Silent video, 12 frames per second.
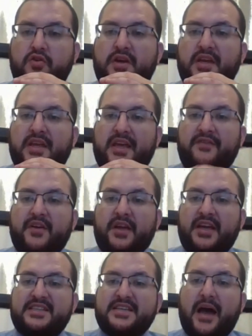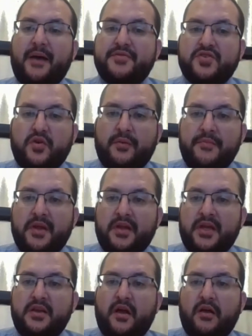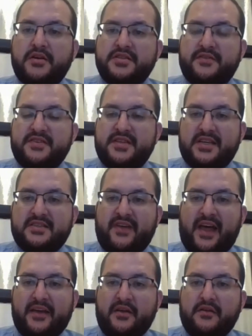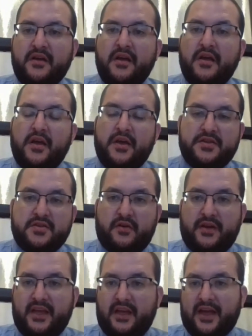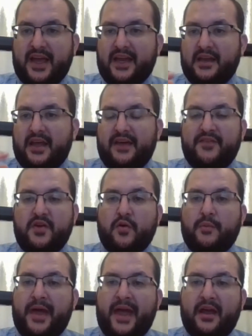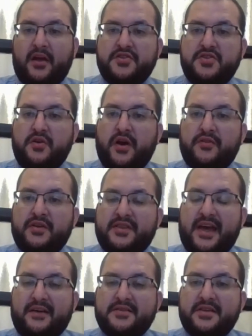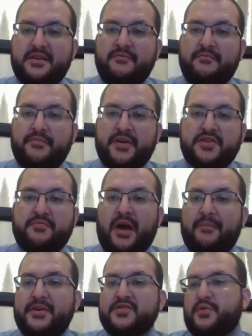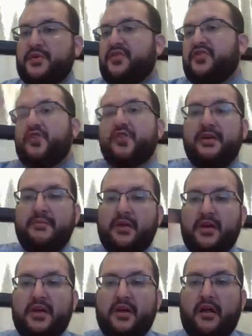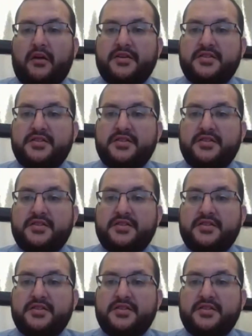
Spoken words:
you could give your kids up to $1 million of assessed value. So again, if you were paying on $200,000, but your property is worth $30 million,